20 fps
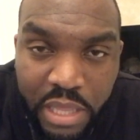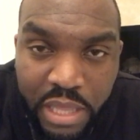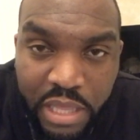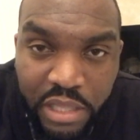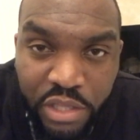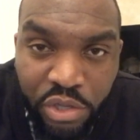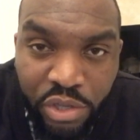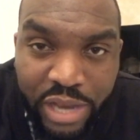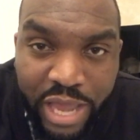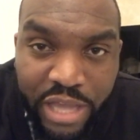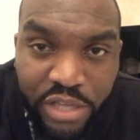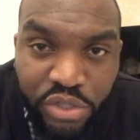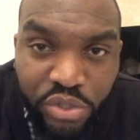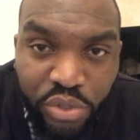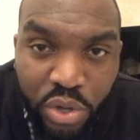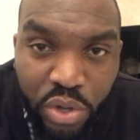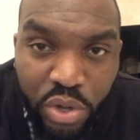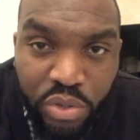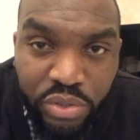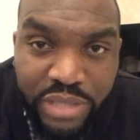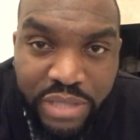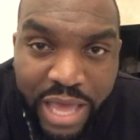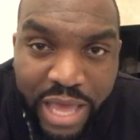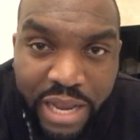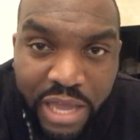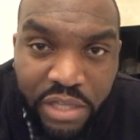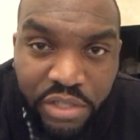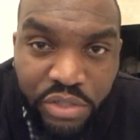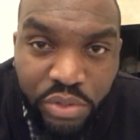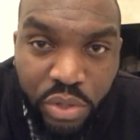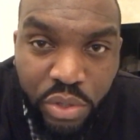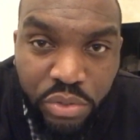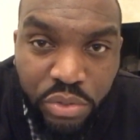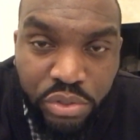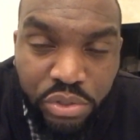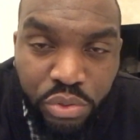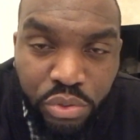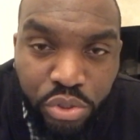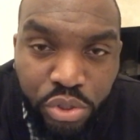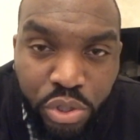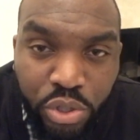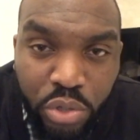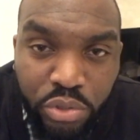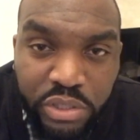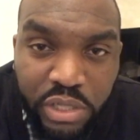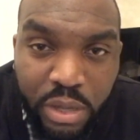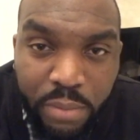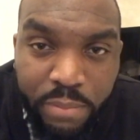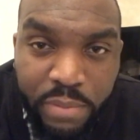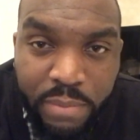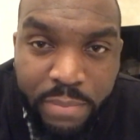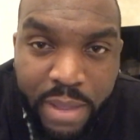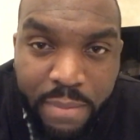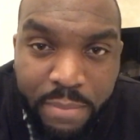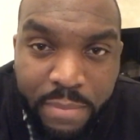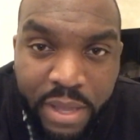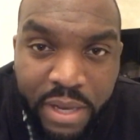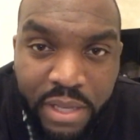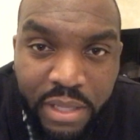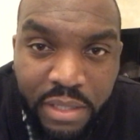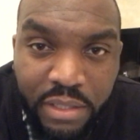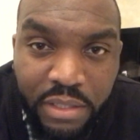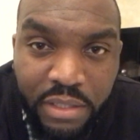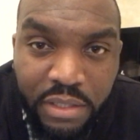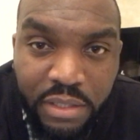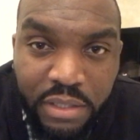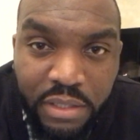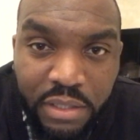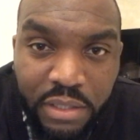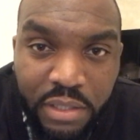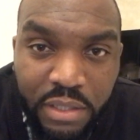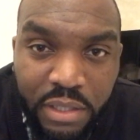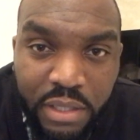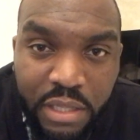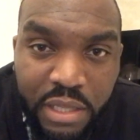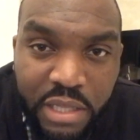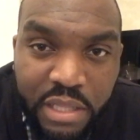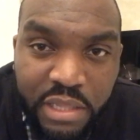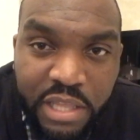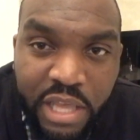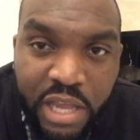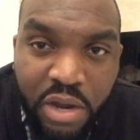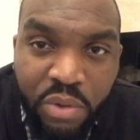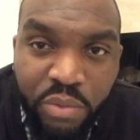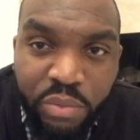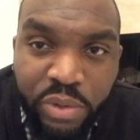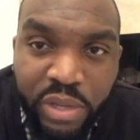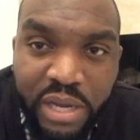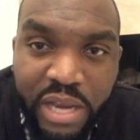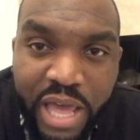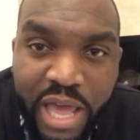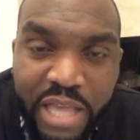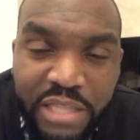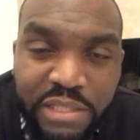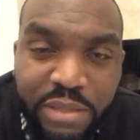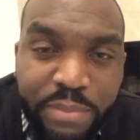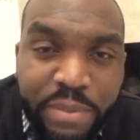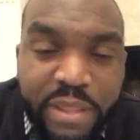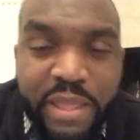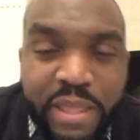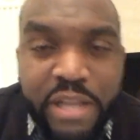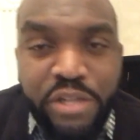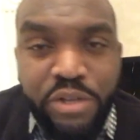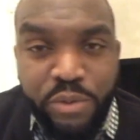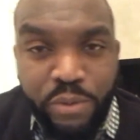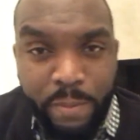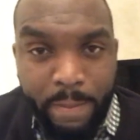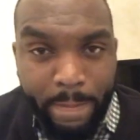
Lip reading: You like trolls? I like trolls too. Trolls help me make money. They don't realize it, but they do.